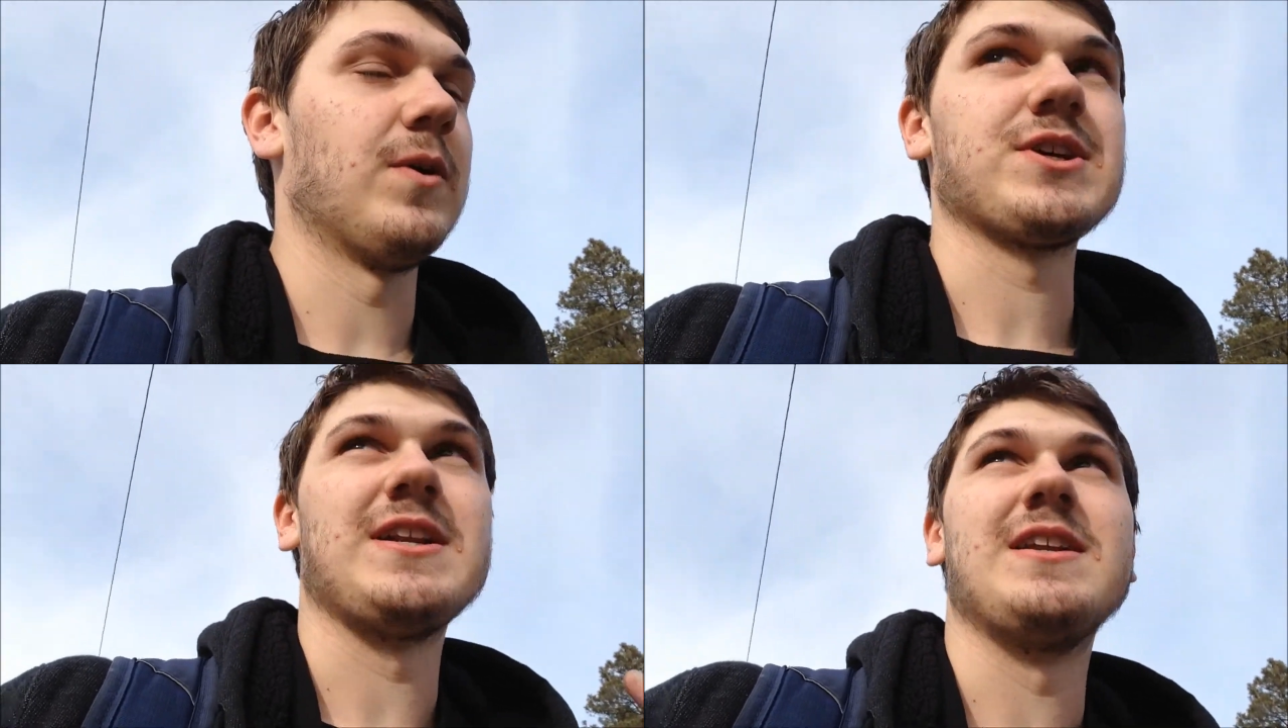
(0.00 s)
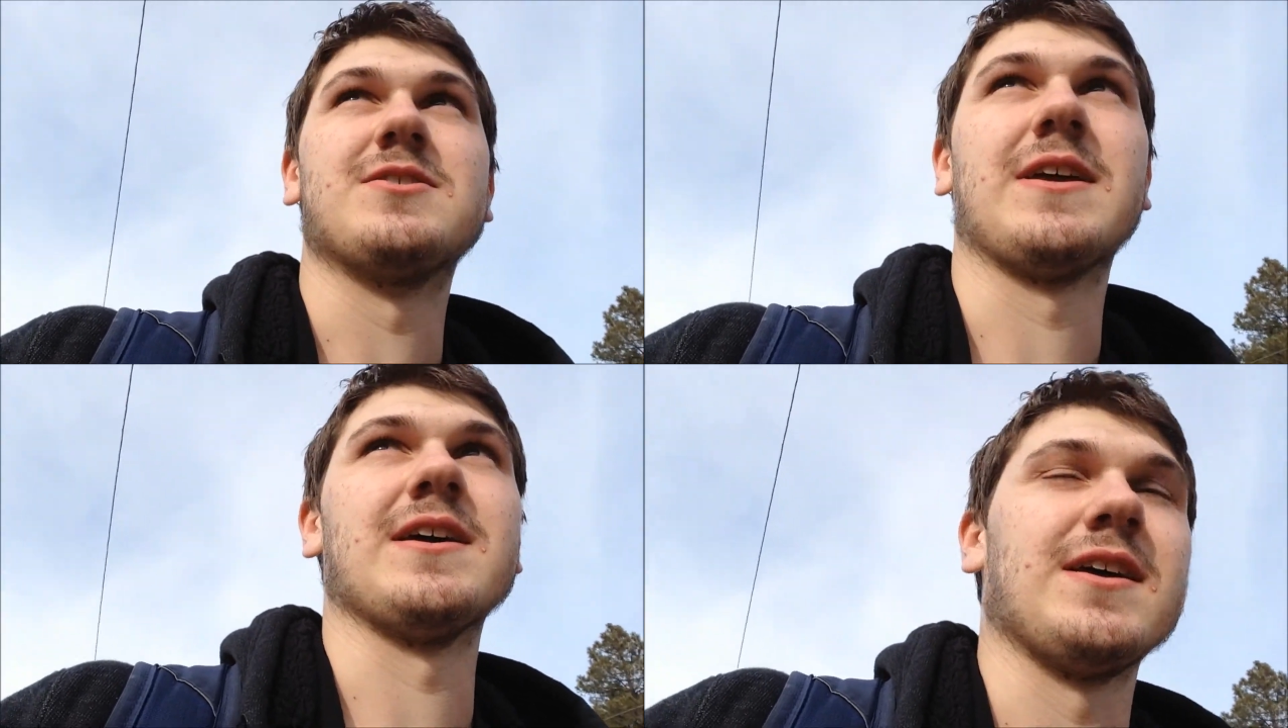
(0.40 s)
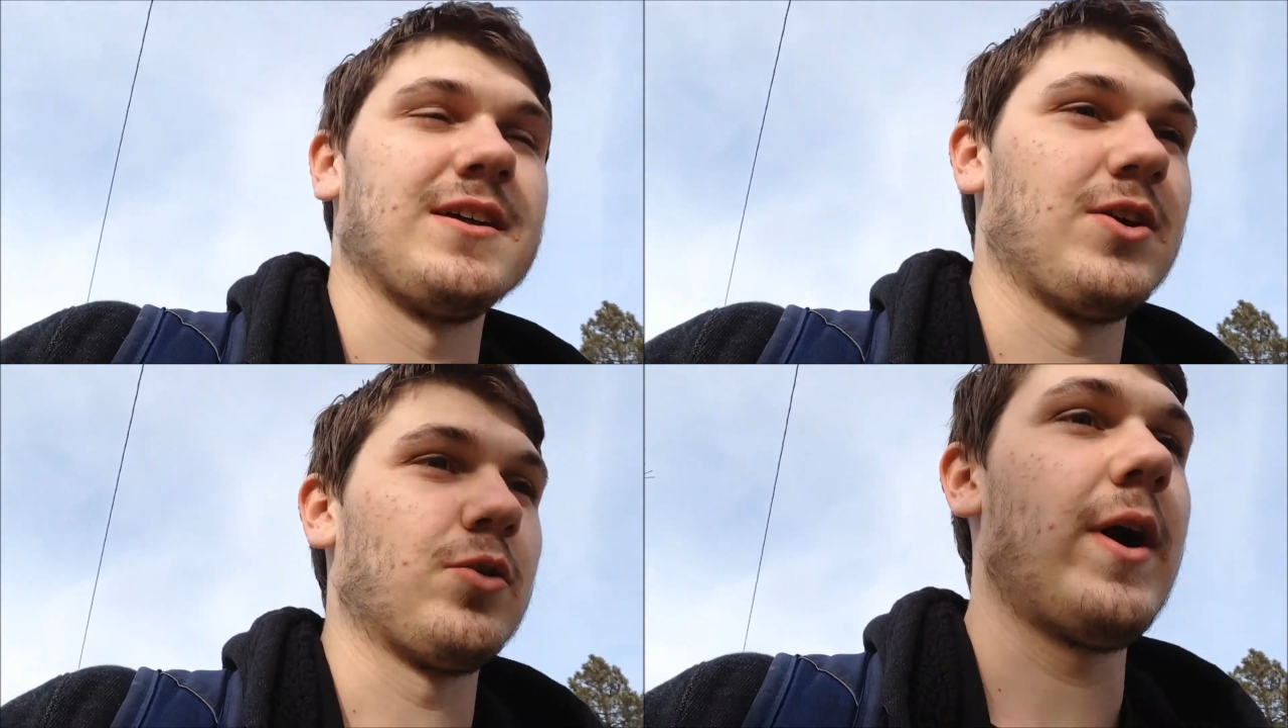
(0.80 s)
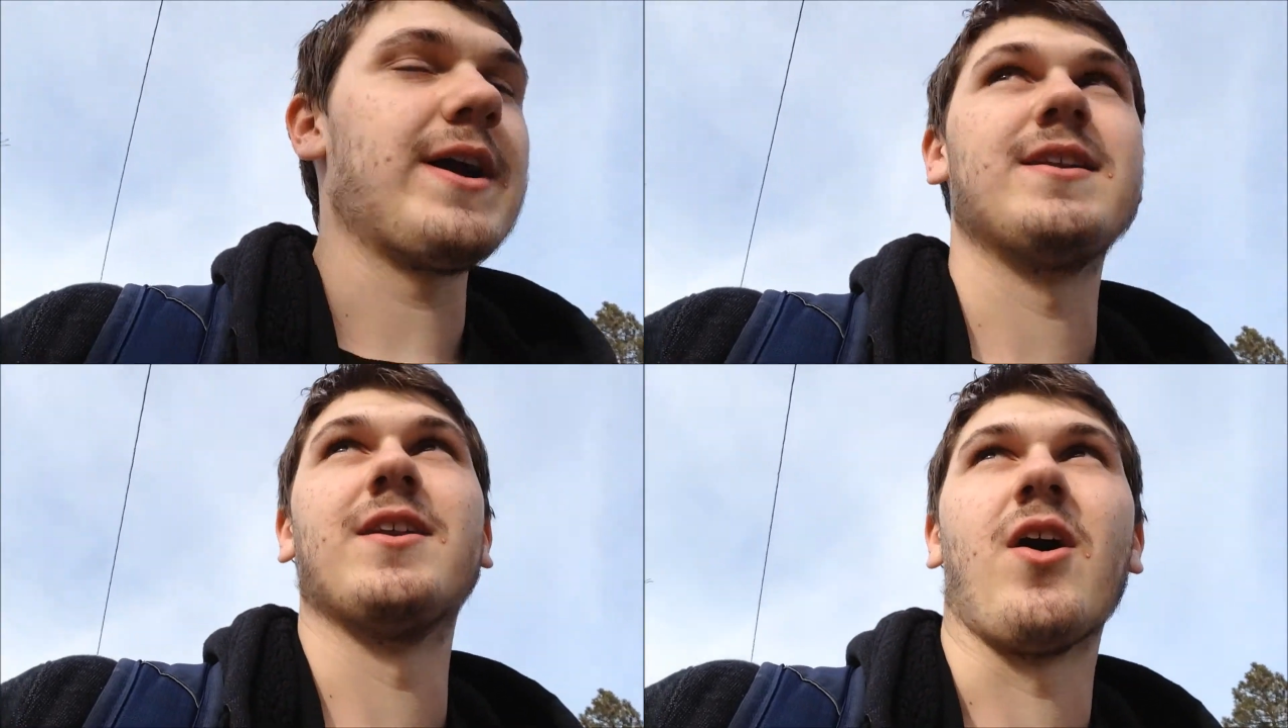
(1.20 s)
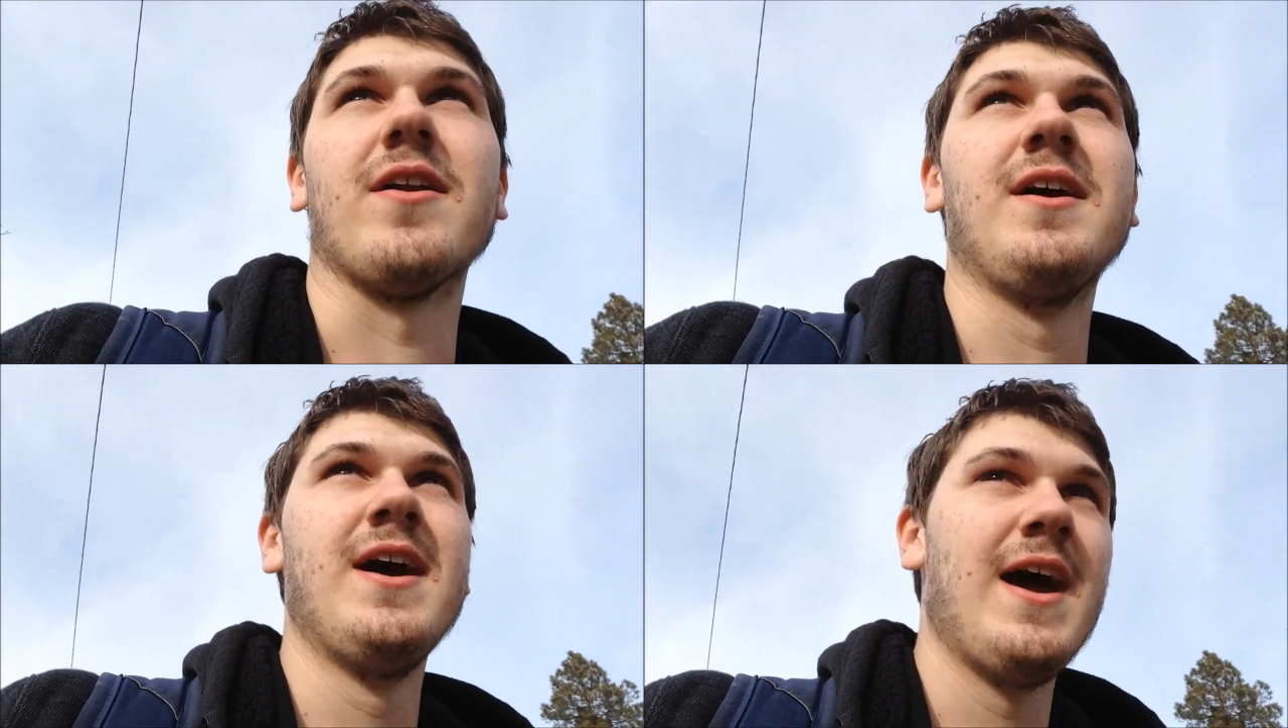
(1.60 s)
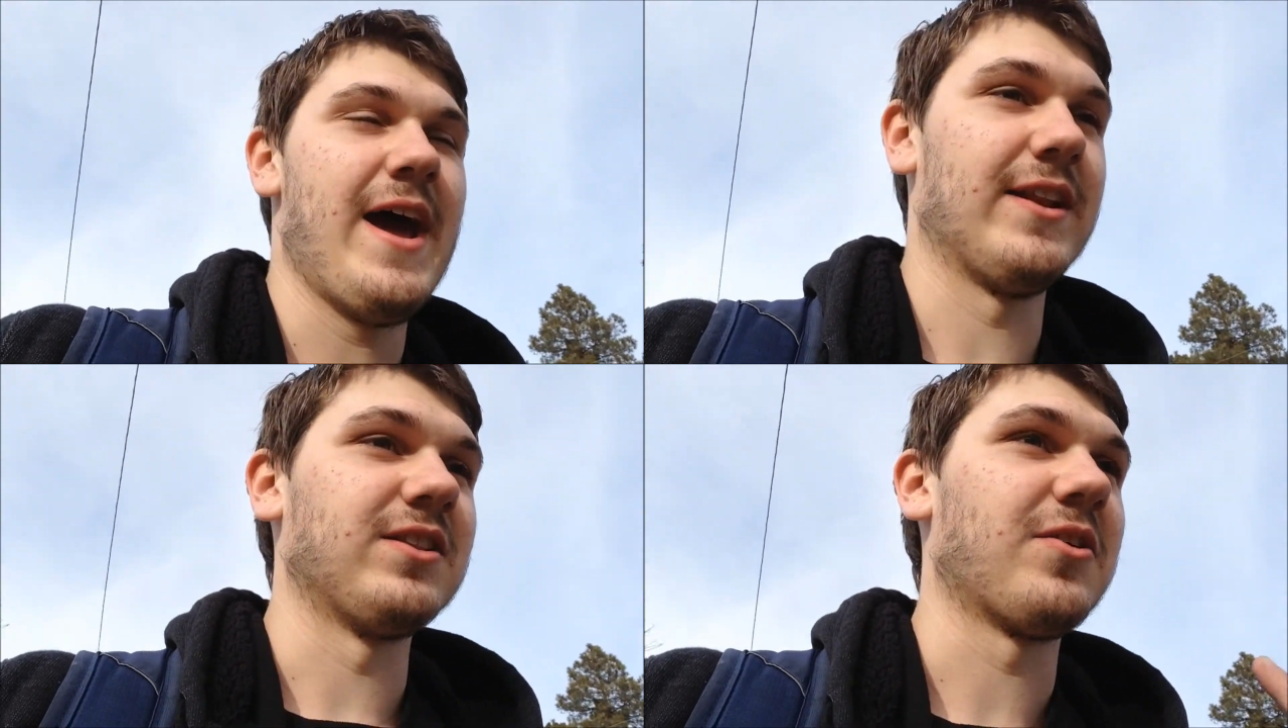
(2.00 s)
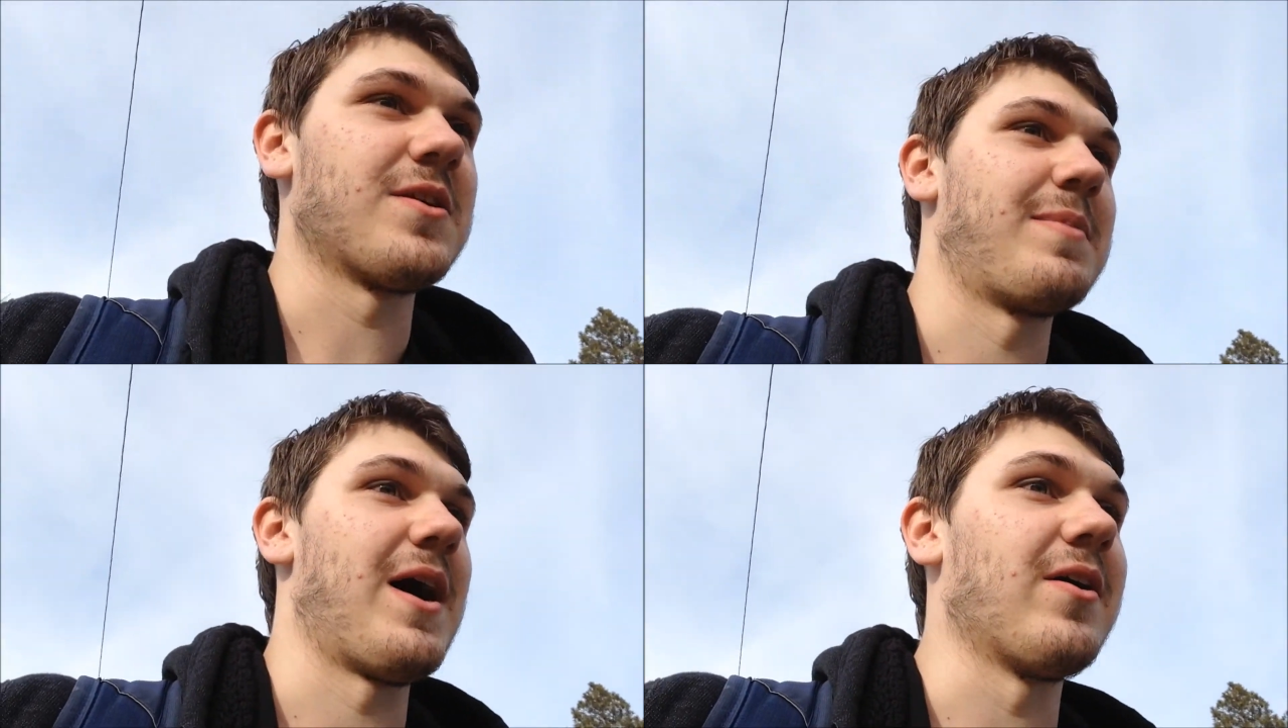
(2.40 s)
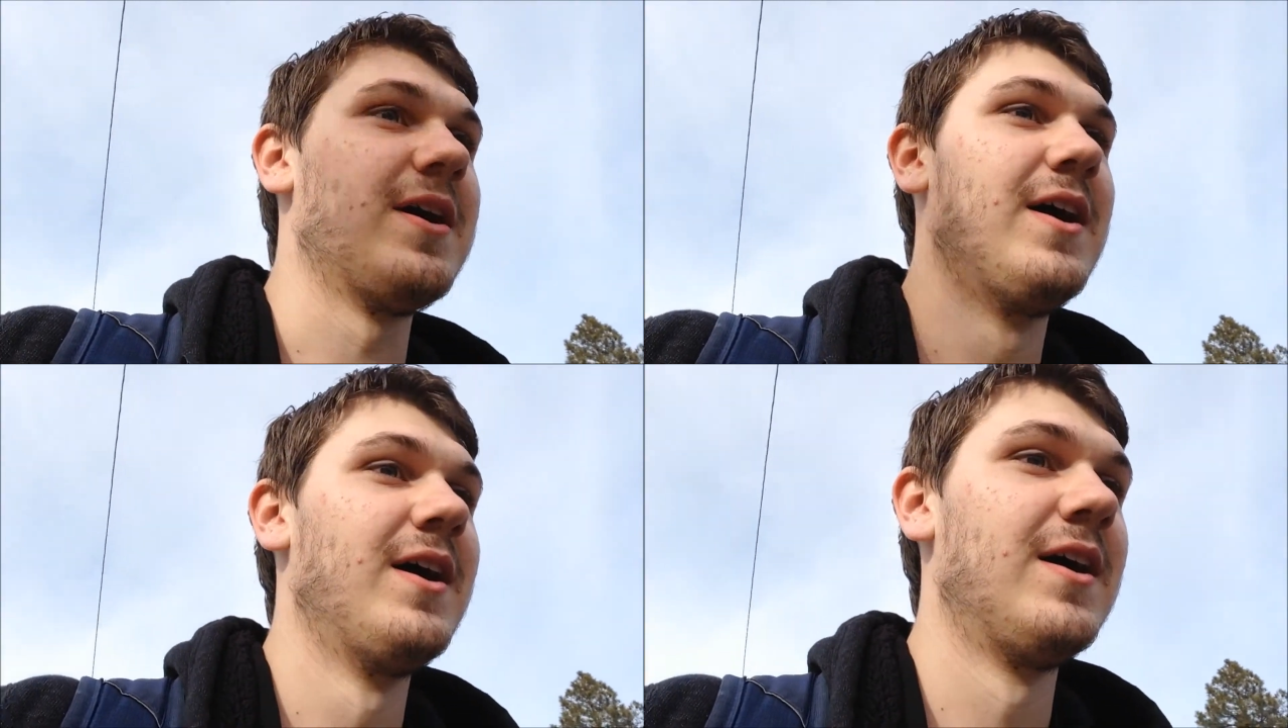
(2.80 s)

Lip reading: which I need to get graded on and learn about.